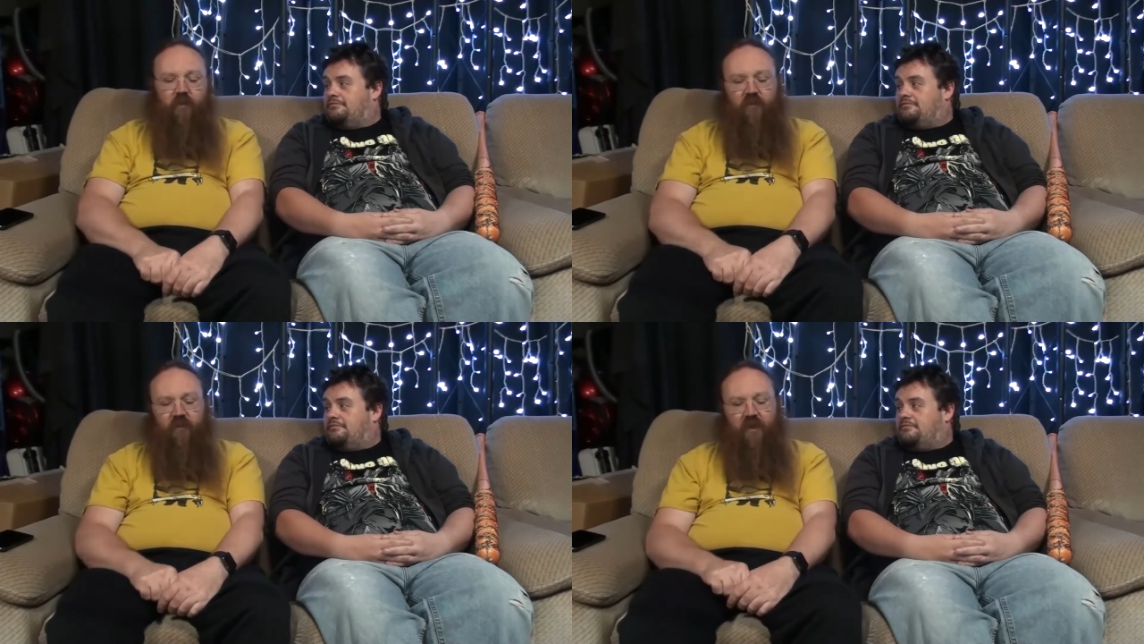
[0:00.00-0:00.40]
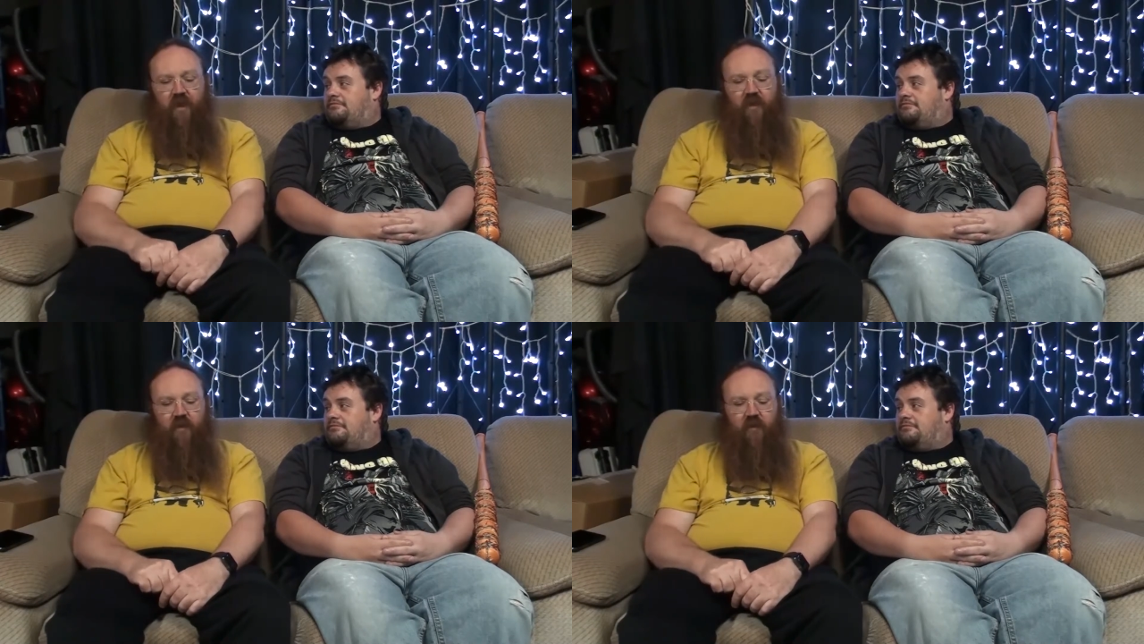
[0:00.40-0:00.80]

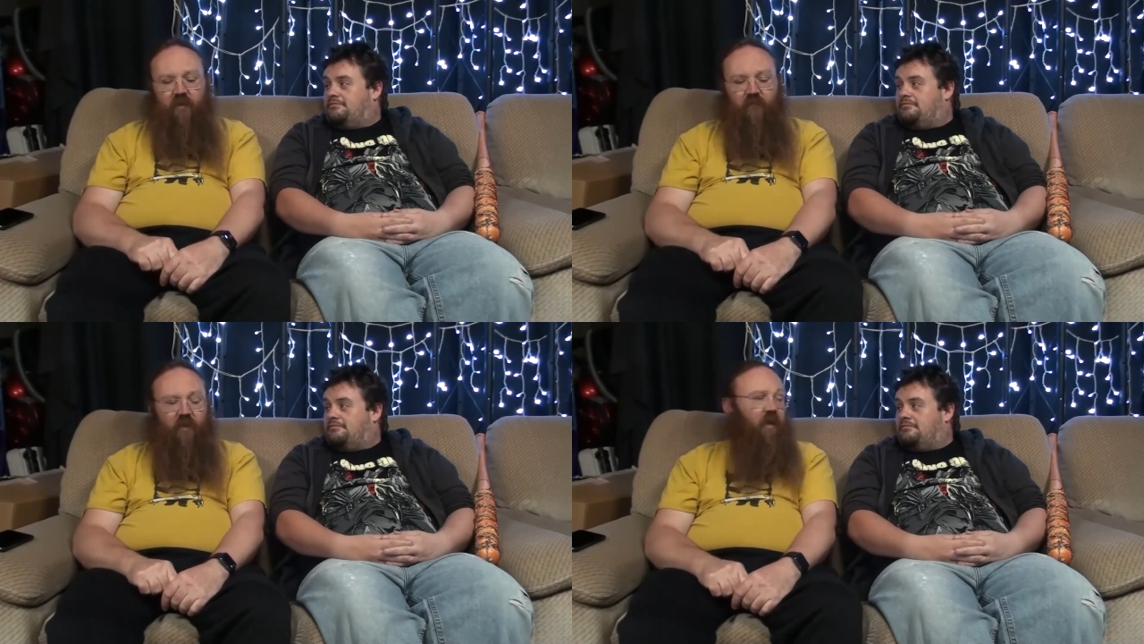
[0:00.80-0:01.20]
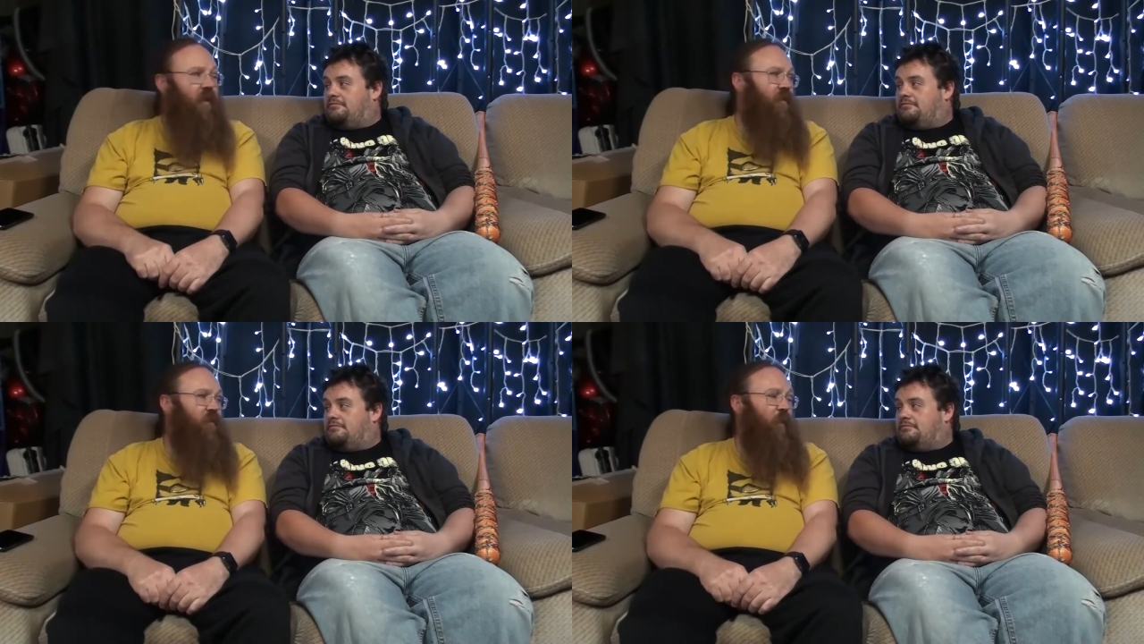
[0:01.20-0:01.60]
Speaker 1: starting to forget
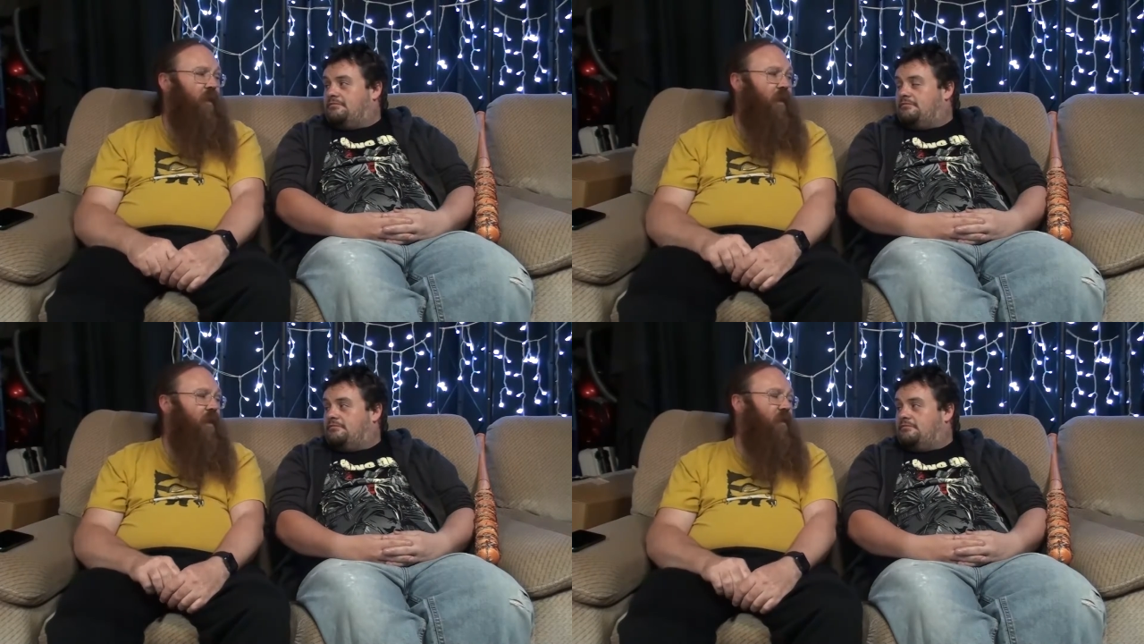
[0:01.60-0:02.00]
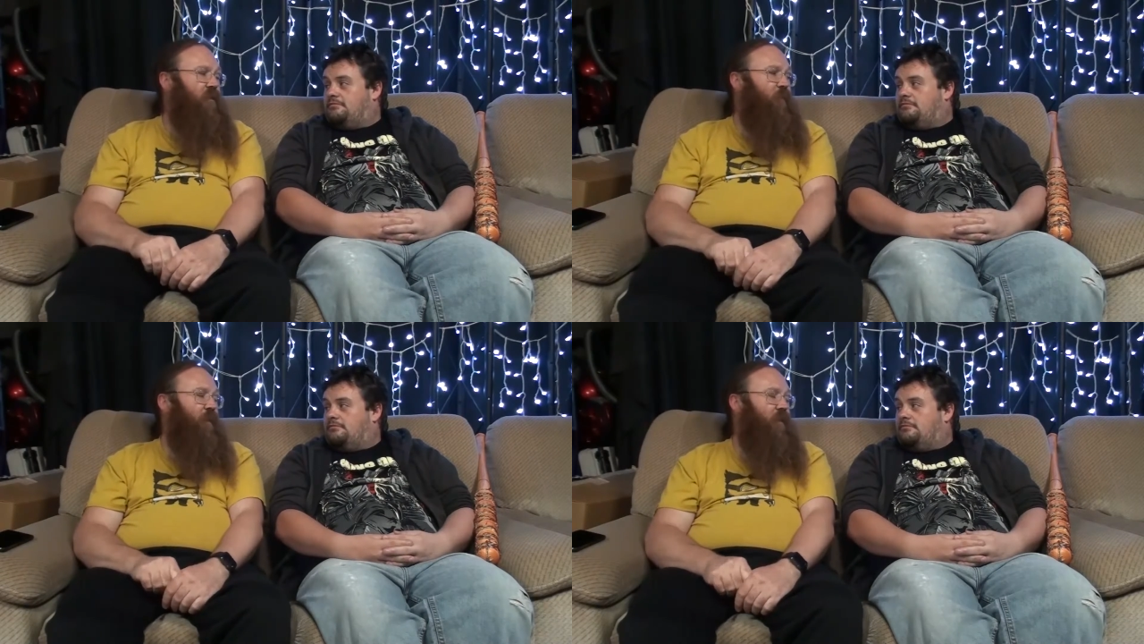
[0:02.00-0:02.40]
how to speak
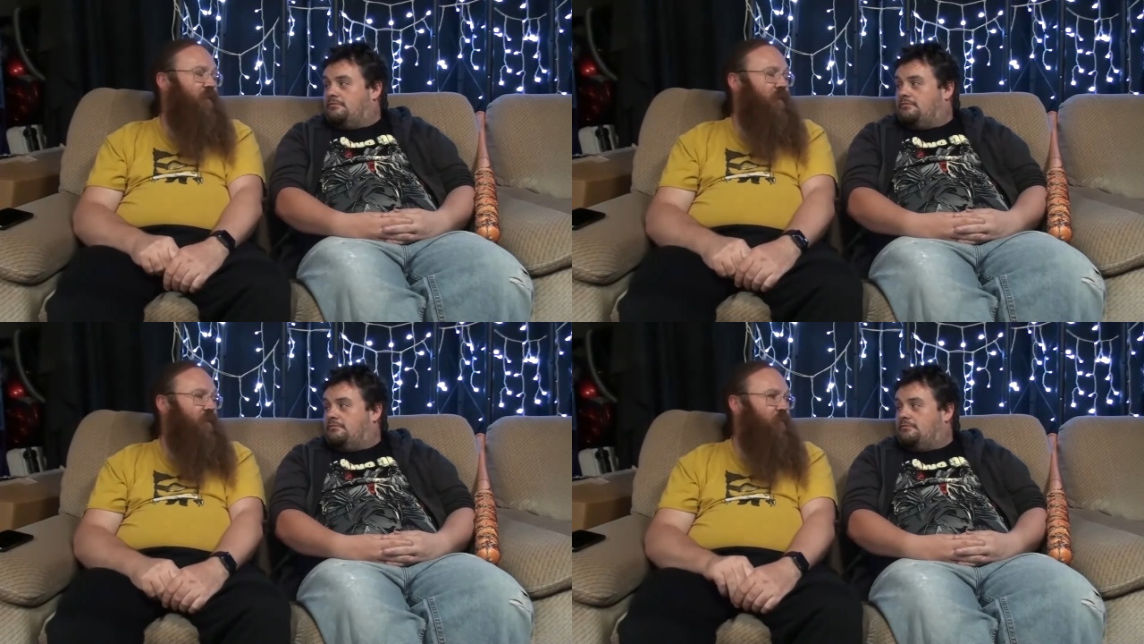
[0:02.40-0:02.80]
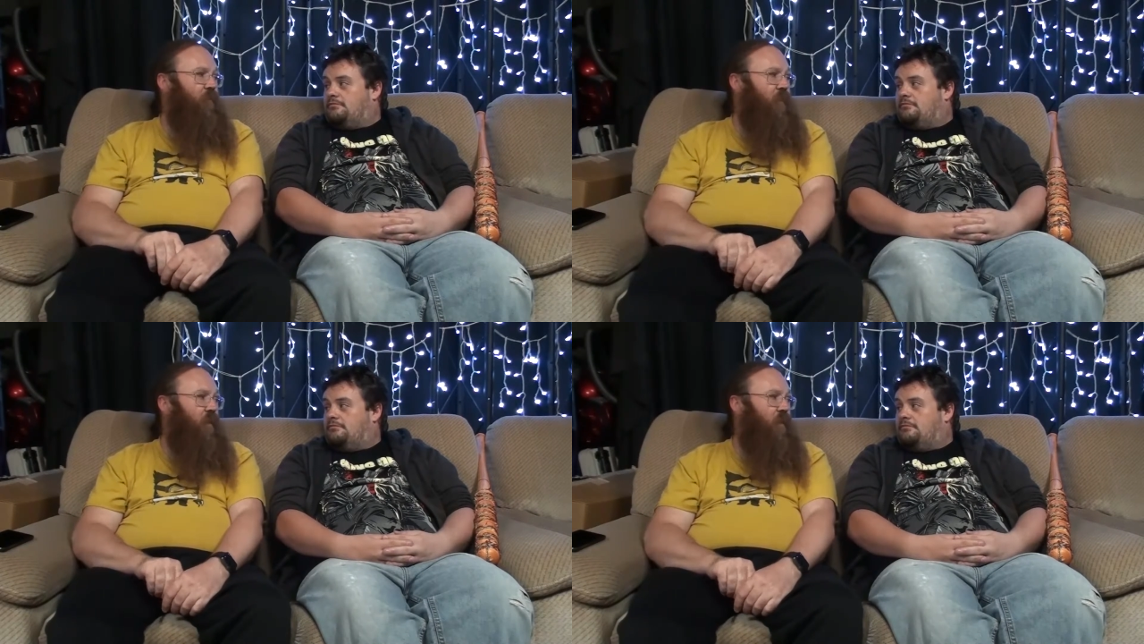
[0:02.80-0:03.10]
English, but. Um,